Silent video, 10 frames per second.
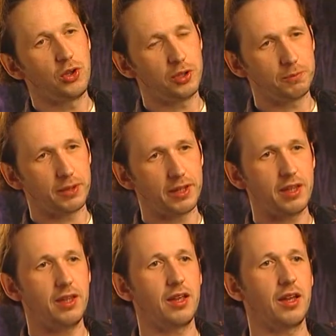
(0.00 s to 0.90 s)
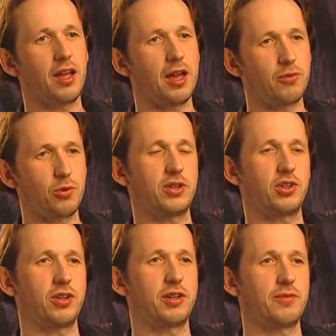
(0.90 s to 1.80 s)
can play EverQuest
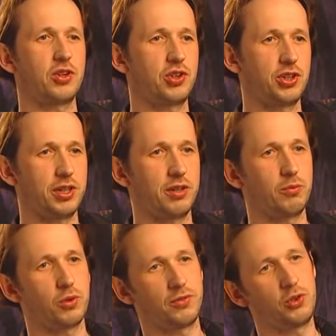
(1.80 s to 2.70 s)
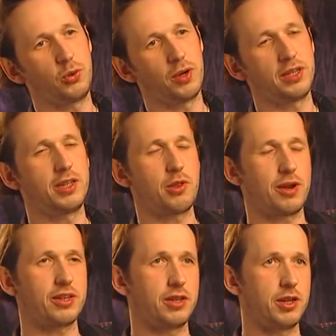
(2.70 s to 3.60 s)
Online Adventures in one of two ways, either
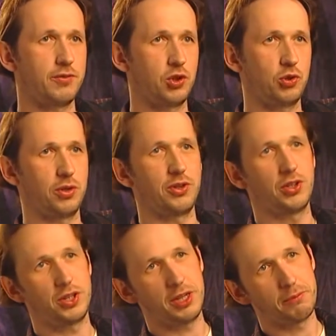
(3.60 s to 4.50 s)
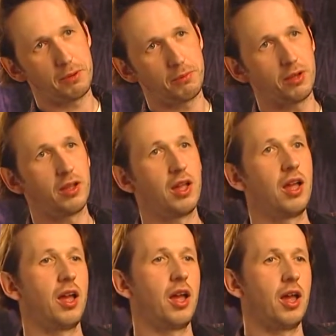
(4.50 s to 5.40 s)
as an individual or as a team member.
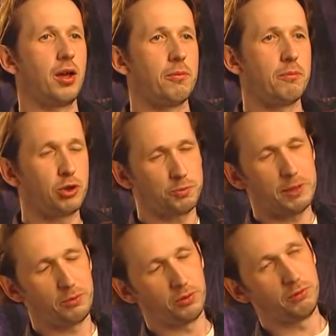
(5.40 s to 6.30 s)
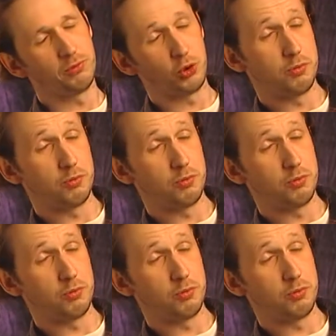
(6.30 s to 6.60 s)
Most people do